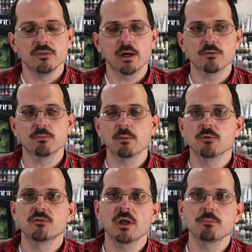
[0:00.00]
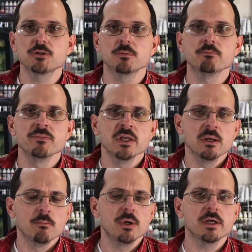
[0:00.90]
that was my perception.
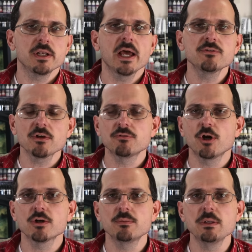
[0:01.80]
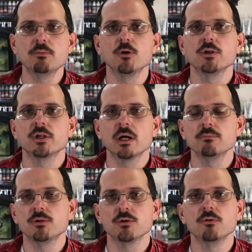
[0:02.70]
But as I've talked to people and
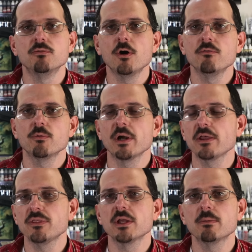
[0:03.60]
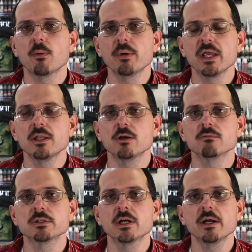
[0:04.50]
come to evolve the way I think about painting
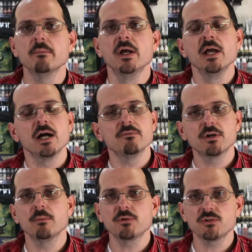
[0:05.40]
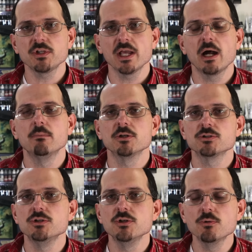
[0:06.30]
over time, I've come to see how
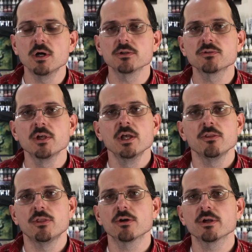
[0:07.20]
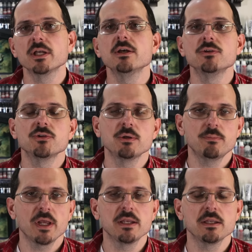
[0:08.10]
much nuance there is
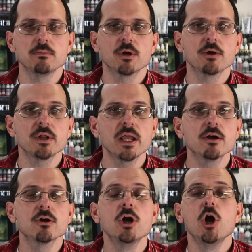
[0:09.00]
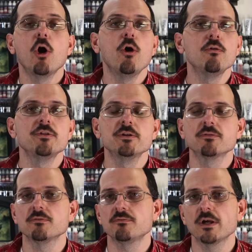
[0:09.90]
in painting brown hair, all of the
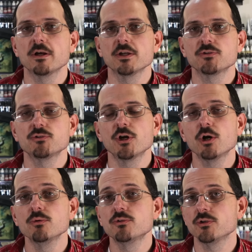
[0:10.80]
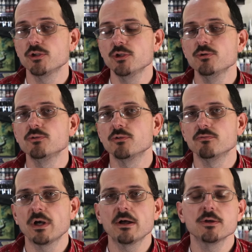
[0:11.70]
different various tones and hues
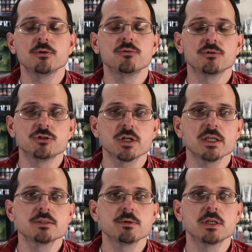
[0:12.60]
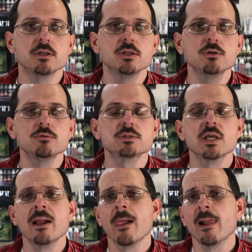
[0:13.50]
and values and shades we can
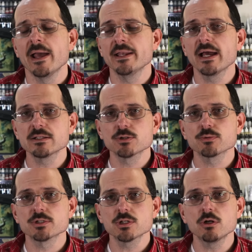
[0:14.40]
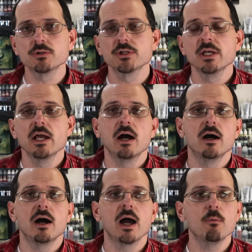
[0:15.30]
use. And as a result,
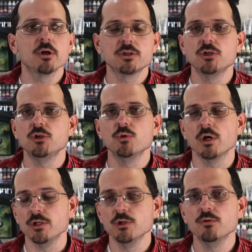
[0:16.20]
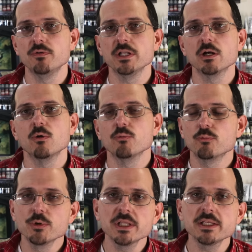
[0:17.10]
uh, I wanted to do a new video
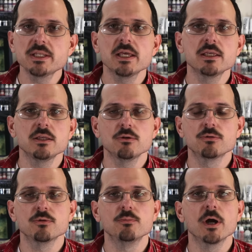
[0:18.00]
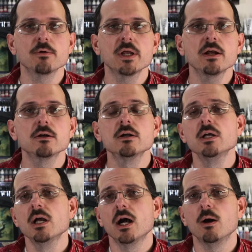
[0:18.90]
really taking you through brown hair.
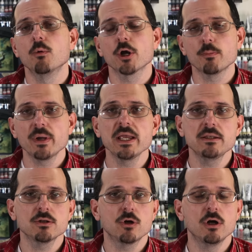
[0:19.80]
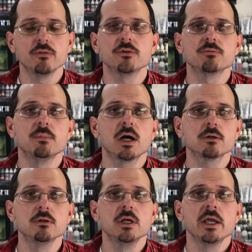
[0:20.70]
Uh, we're going to paint it on this
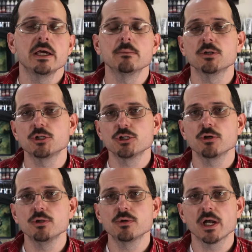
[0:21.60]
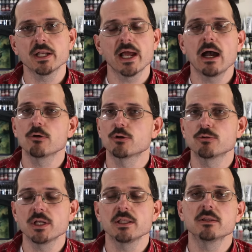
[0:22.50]
model, and I'm going to show you kind of how to
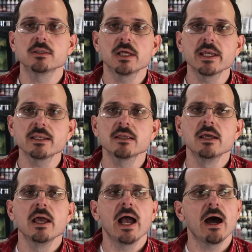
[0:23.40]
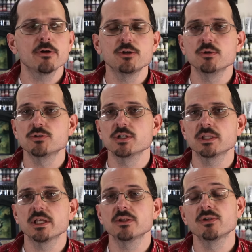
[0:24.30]
create the light, how to do
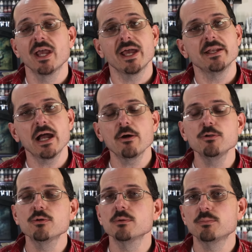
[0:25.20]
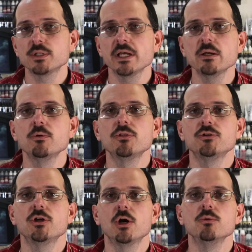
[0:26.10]
interesting things, and how you can play with
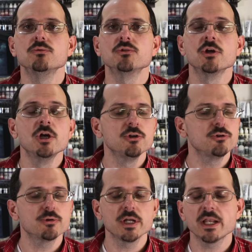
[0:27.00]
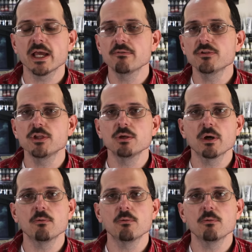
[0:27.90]
the tones to create everything you